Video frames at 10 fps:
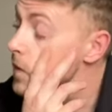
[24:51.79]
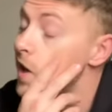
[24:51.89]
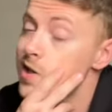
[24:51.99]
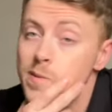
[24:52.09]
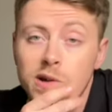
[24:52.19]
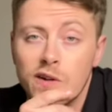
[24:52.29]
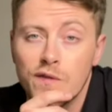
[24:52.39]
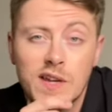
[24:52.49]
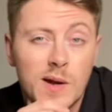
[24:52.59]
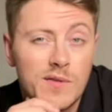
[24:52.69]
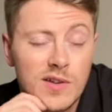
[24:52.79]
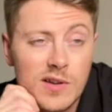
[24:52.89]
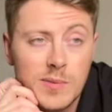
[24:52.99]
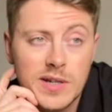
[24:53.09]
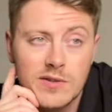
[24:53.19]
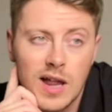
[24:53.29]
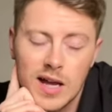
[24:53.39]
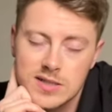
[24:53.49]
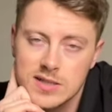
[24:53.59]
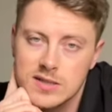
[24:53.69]
kind of just putting our feet up for a little bit and
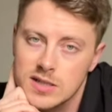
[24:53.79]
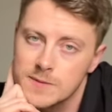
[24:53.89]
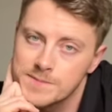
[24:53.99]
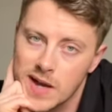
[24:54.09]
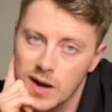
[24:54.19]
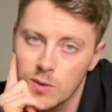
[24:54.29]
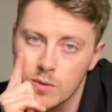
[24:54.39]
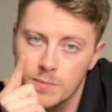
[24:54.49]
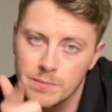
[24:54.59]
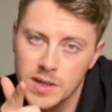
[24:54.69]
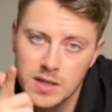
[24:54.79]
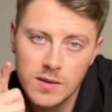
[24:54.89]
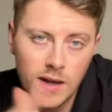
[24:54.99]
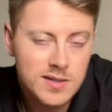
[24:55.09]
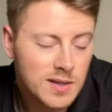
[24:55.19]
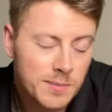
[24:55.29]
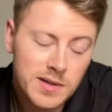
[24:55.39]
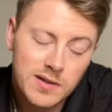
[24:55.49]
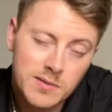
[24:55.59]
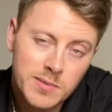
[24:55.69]
relaxing. So I will pick you guys up in a little